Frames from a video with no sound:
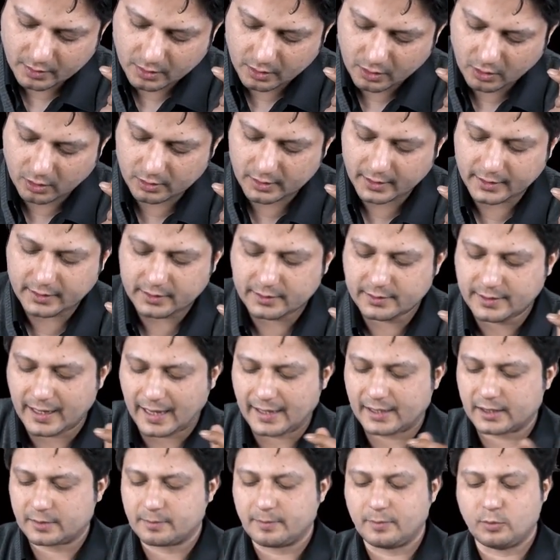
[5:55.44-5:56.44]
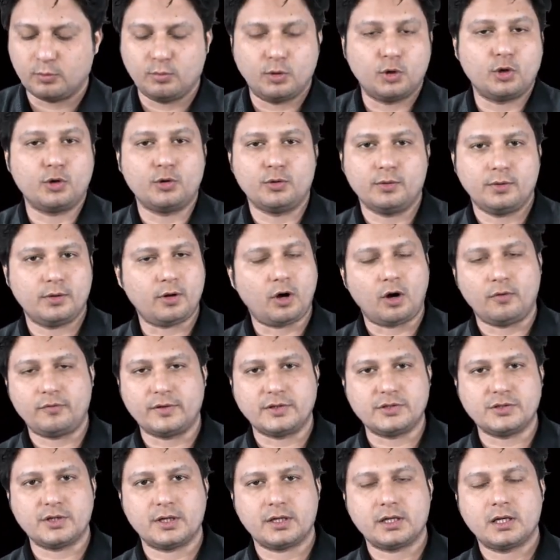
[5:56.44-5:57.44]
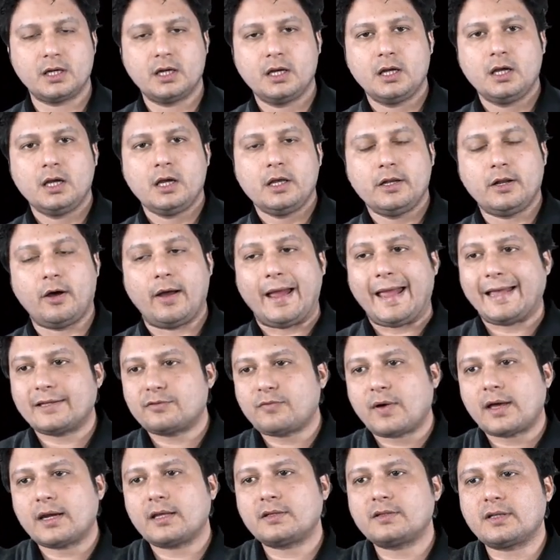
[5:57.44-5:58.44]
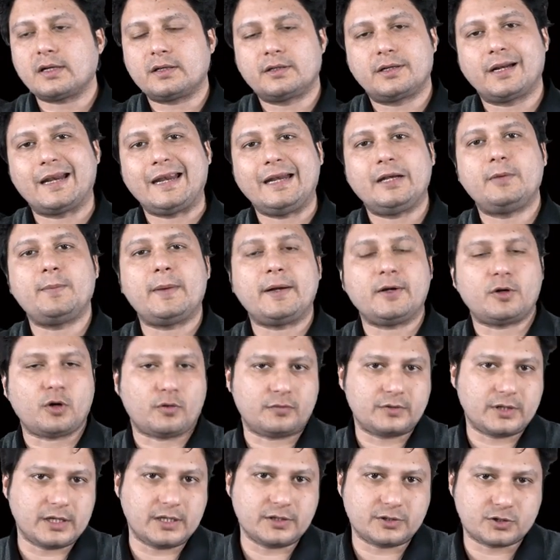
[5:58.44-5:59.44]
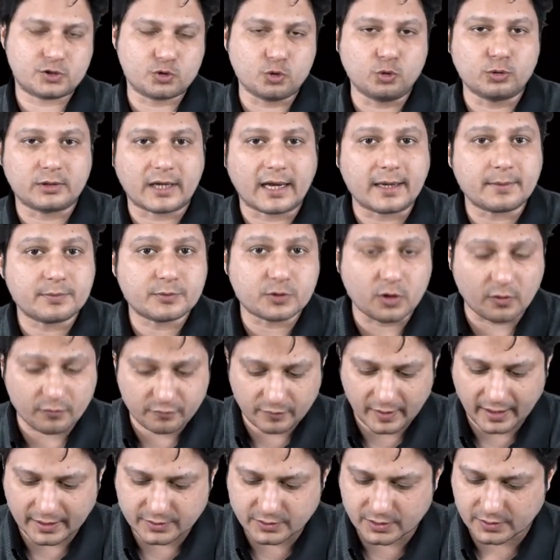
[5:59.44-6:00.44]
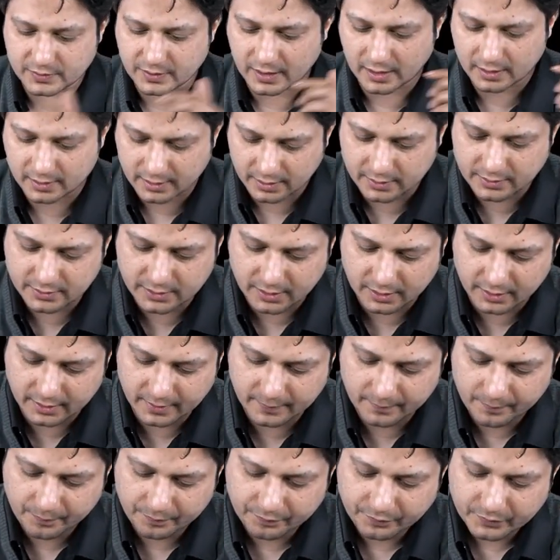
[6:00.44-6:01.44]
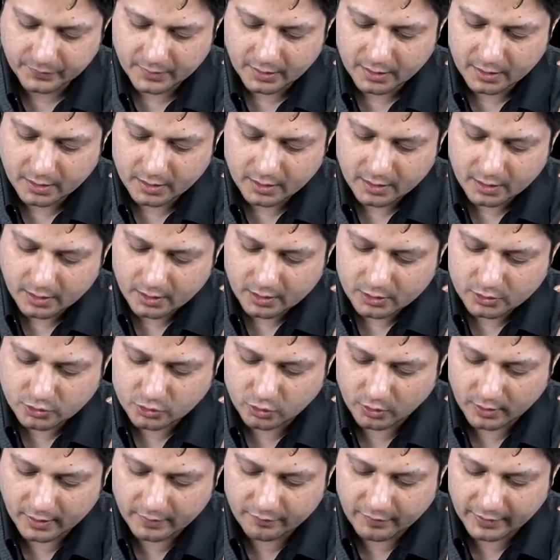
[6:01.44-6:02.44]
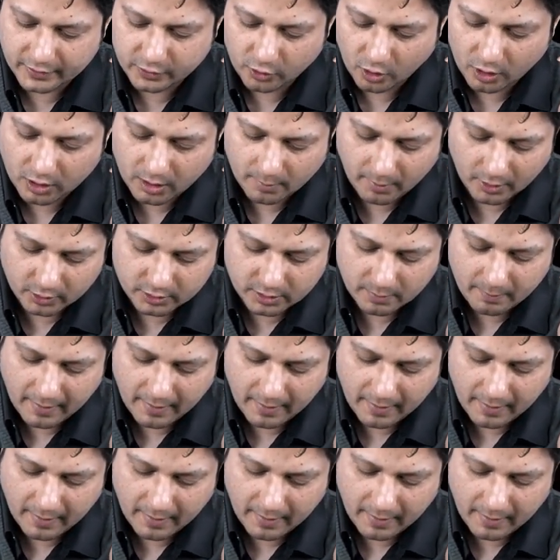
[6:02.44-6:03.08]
All right, direct mode of injury. Now, as far as the treatment of these two types of fractures are concerned, so if we talk about the